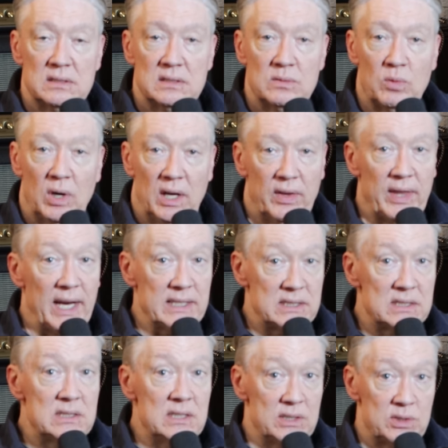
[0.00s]
well,
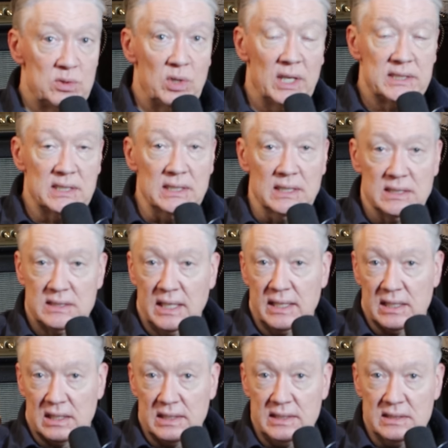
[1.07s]
that's distressing to say
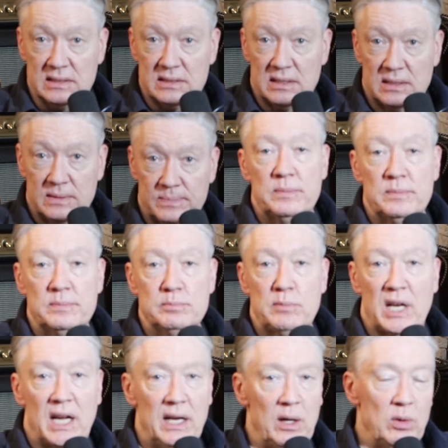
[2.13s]
the least.
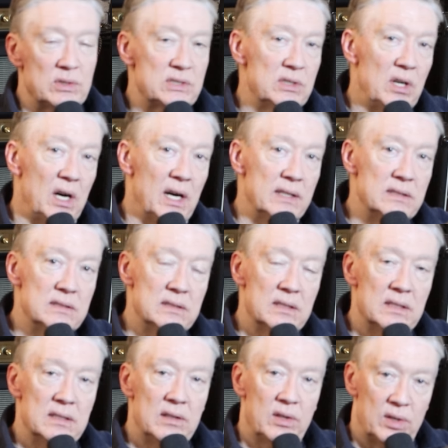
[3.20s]
But I know it's not
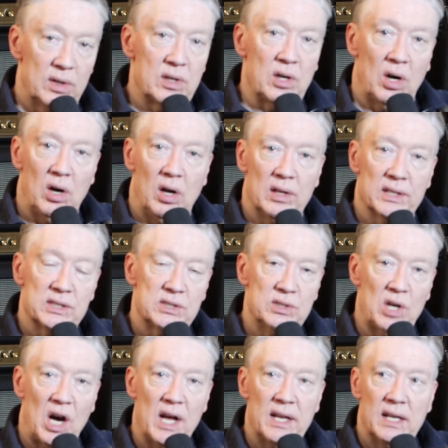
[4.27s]
their call. It's
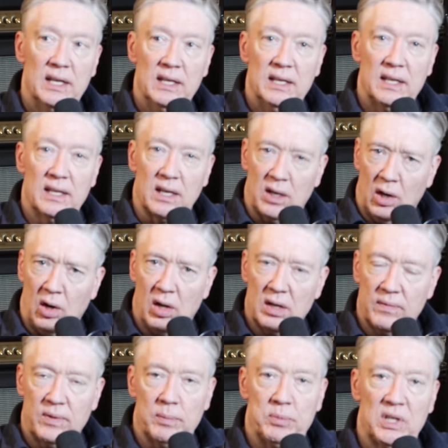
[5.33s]
not the call
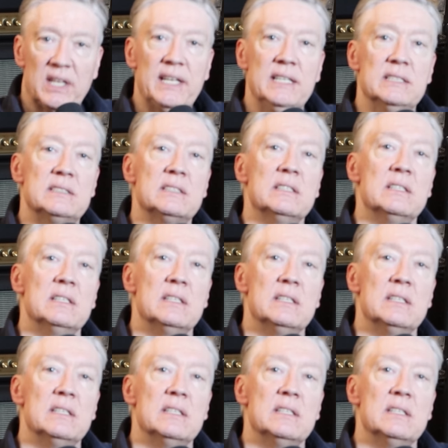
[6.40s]
of the police.